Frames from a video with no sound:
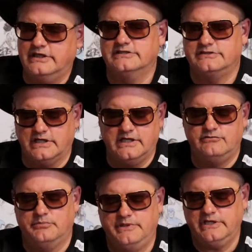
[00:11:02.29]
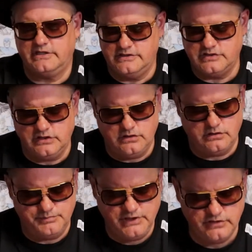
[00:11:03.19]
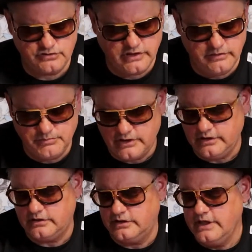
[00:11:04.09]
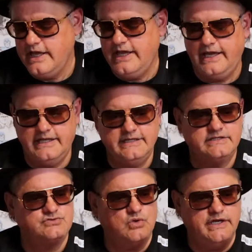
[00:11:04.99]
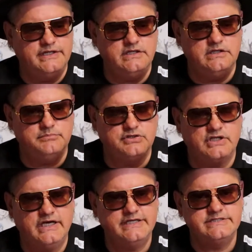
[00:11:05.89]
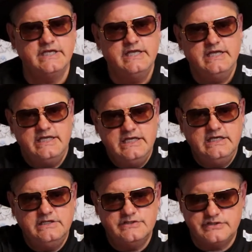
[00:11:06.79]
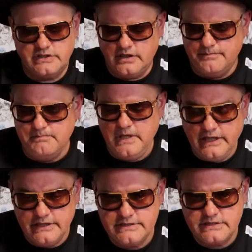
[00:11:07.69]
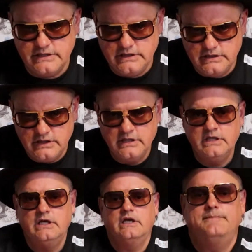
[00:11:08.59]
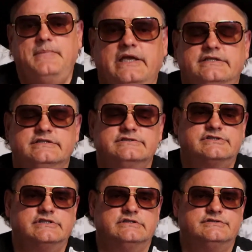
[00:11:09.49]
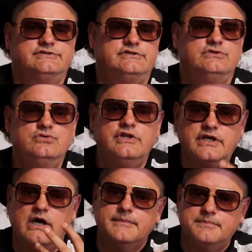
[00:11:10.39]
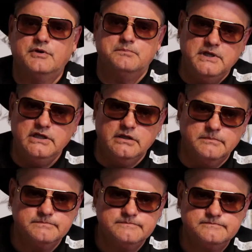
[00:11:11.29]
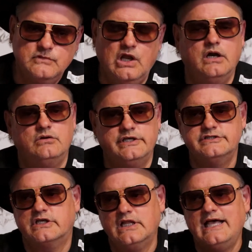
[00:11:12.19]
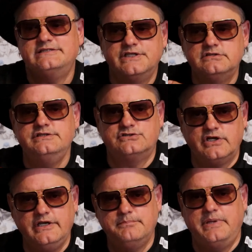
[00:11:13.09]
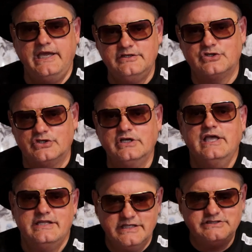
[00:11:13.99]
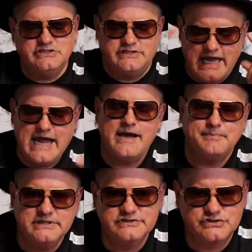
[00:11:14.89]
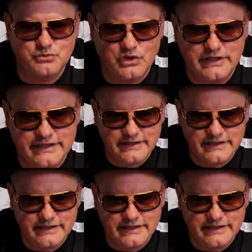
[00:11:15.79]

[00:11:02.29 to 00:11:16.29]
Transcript: the Assad Rabic is a European trained painter, and that's why he applies his amazing painting skills to the comic book medium. You know, he's a classically trained painter that just happens to work